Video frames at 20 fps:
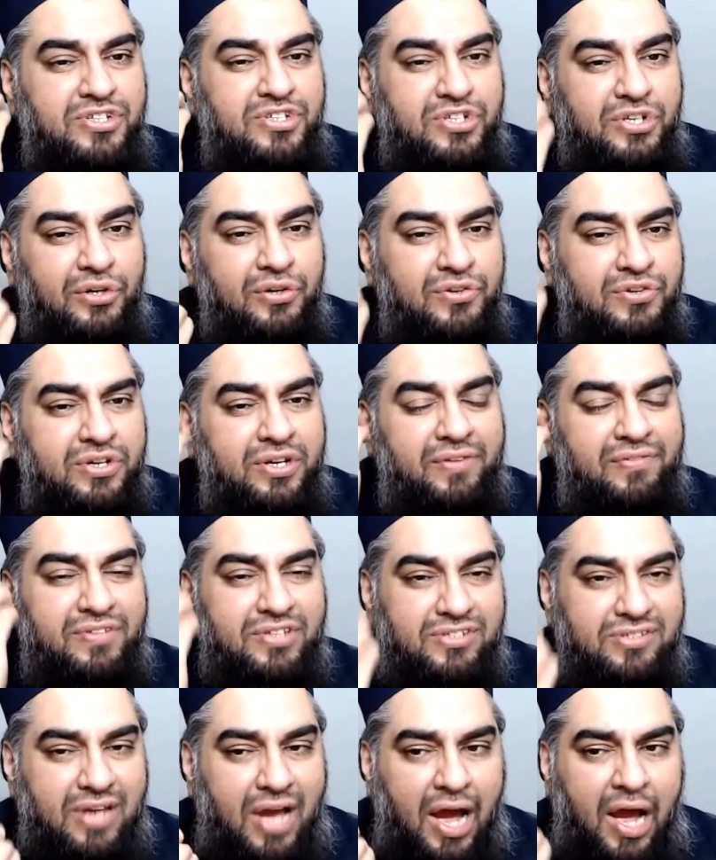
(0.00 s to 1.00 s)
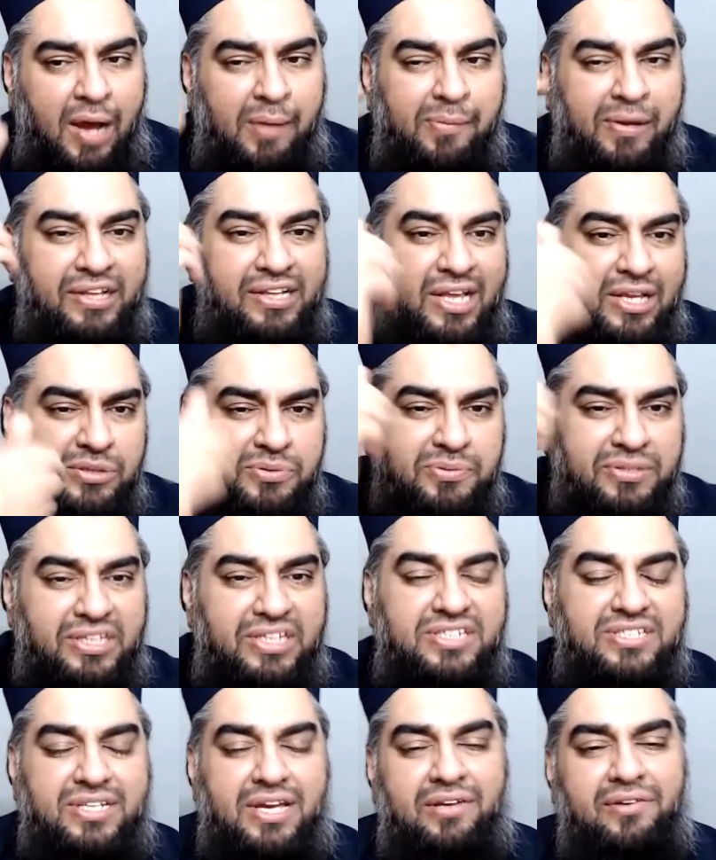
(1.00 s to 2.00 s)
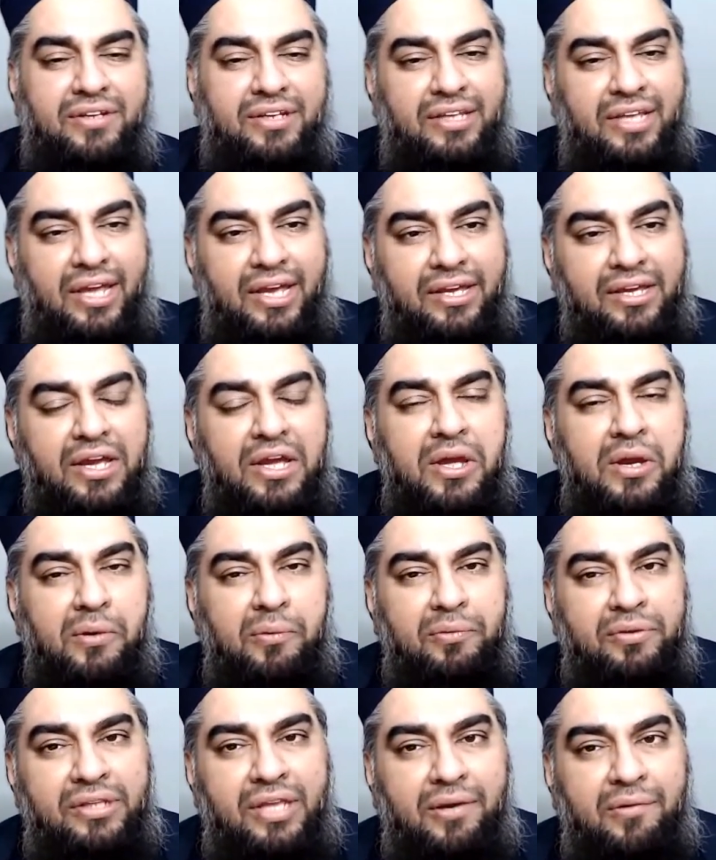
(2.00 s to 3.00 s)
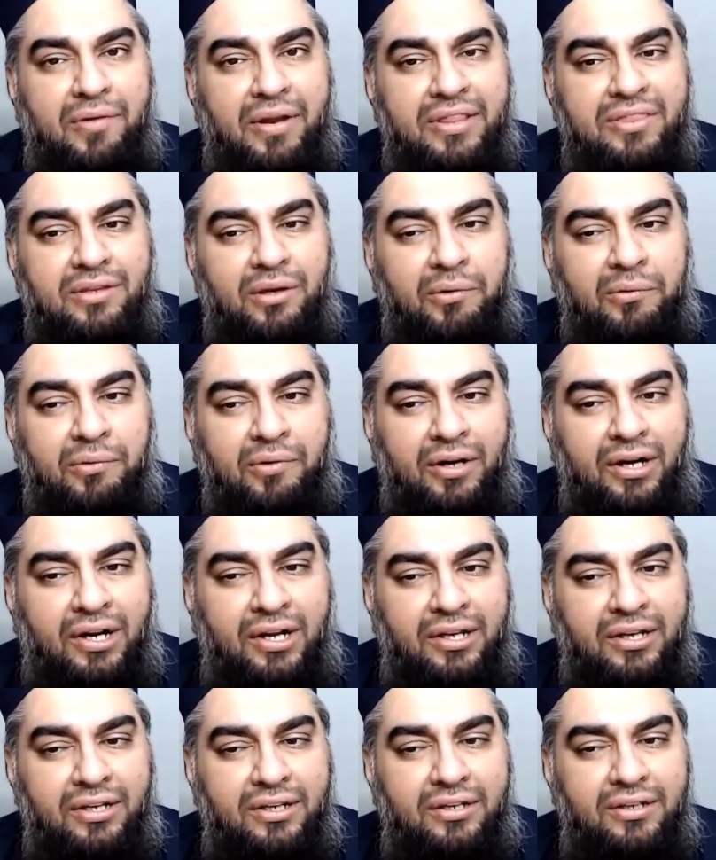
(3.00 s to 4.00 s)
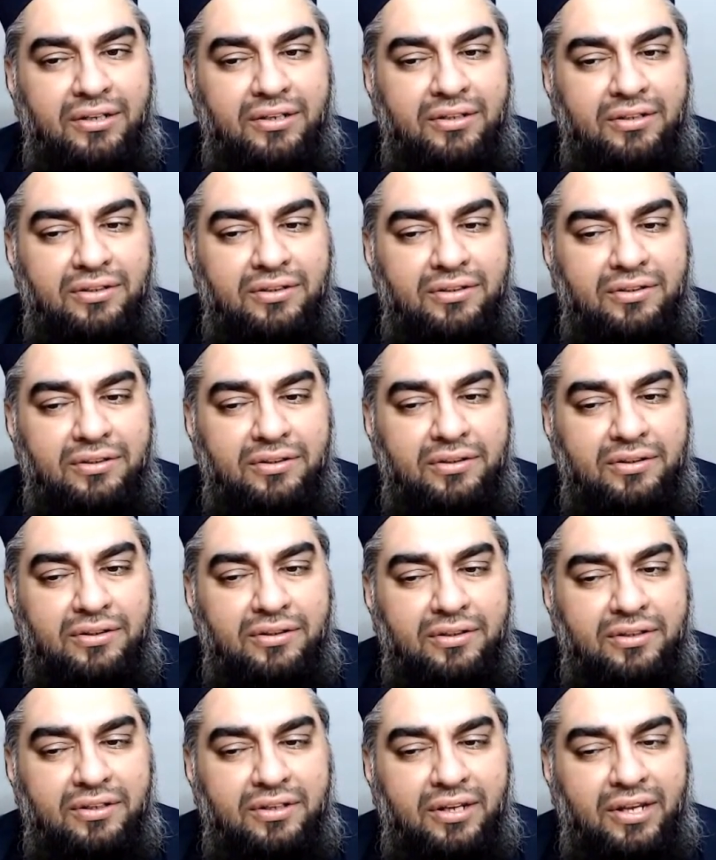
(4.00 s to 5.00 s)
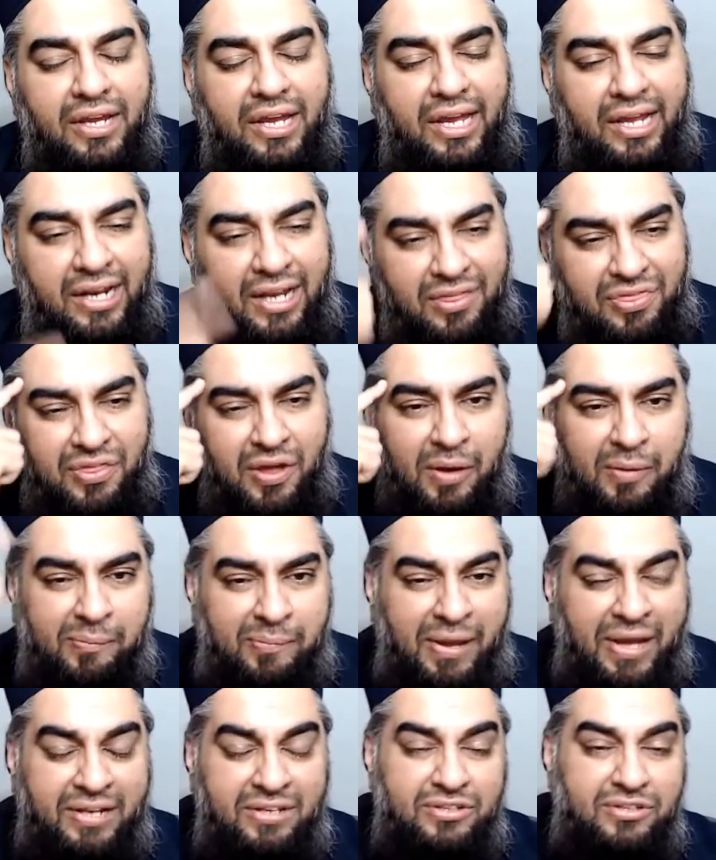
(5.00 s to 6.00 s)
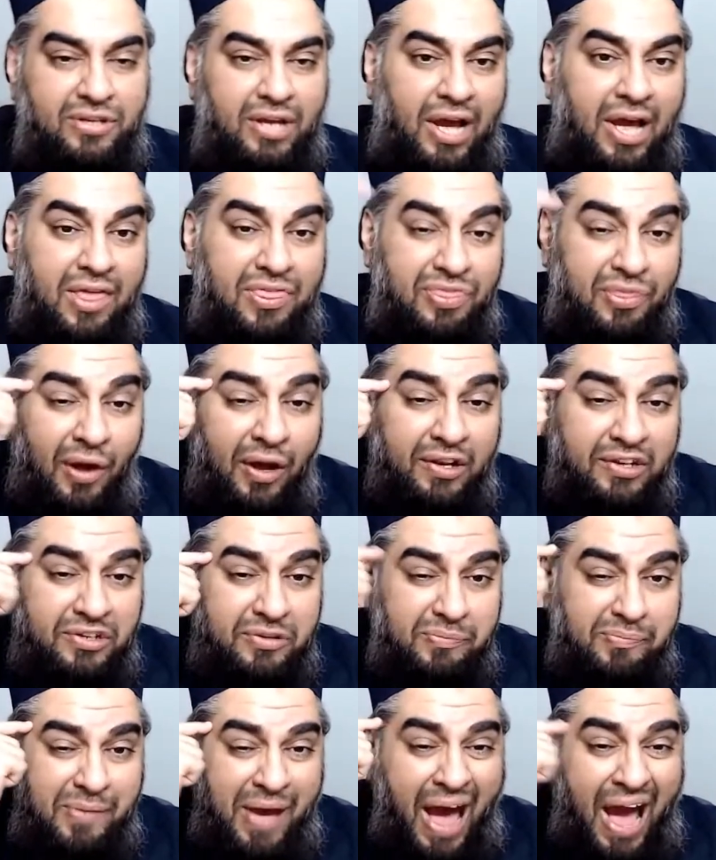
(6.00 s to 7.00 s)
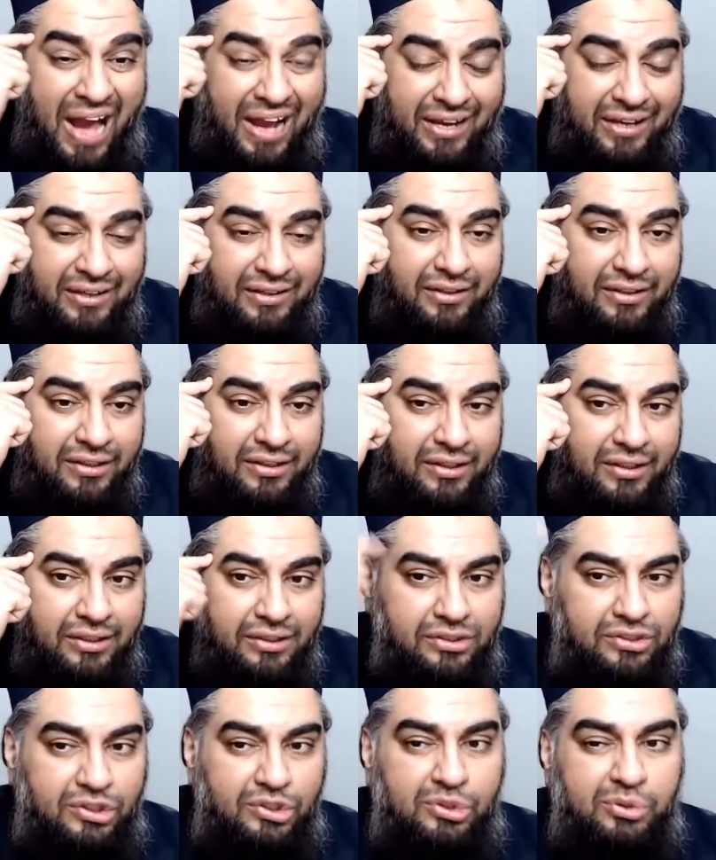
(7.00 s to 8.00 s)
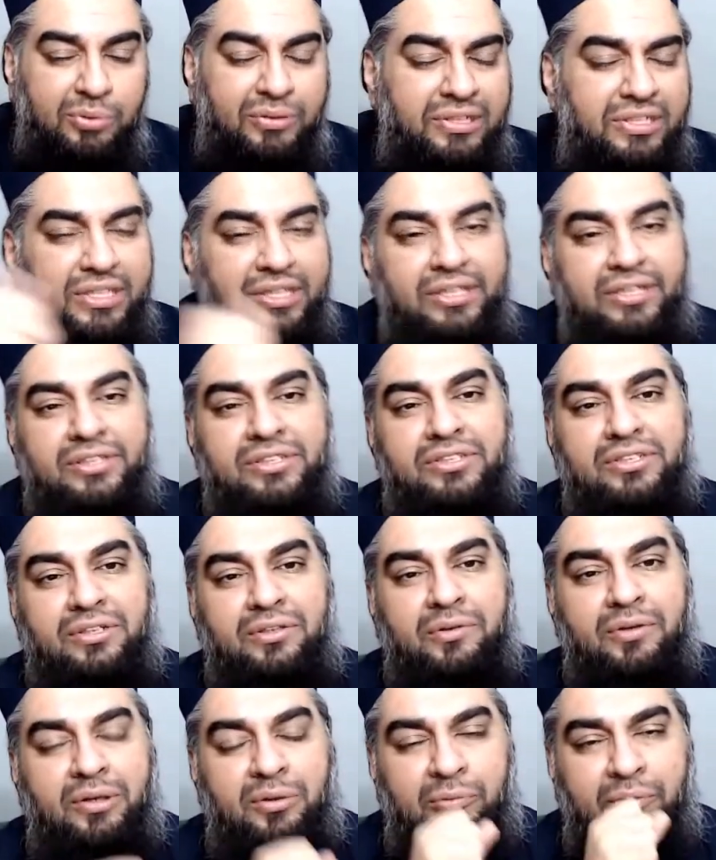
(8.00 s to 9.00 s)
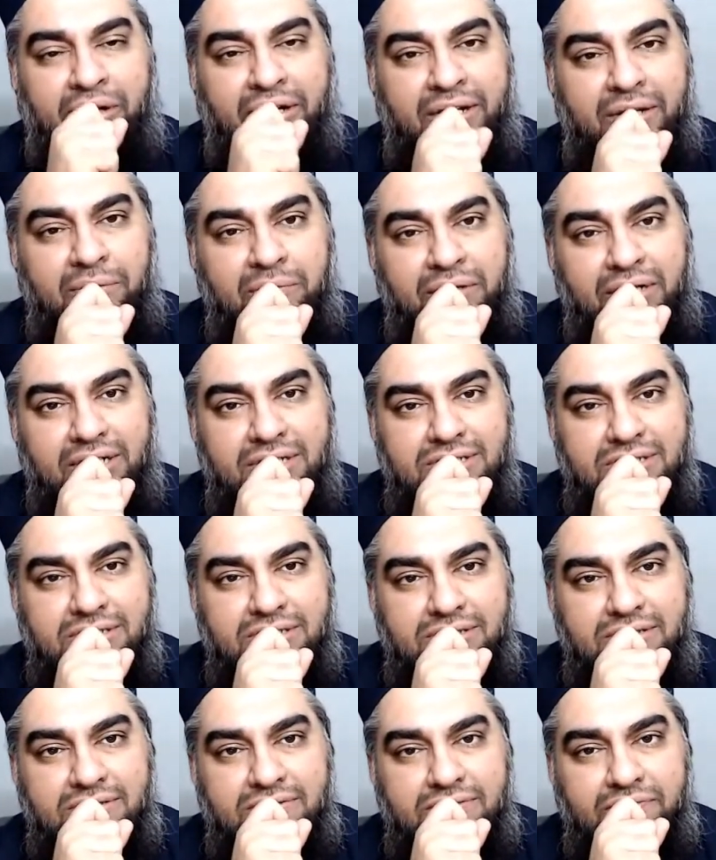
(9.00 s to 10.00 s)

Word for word: the children of the Sahaba, that's what they sounded like when they read the Quran. And I thought back to 20 years ago and where he was.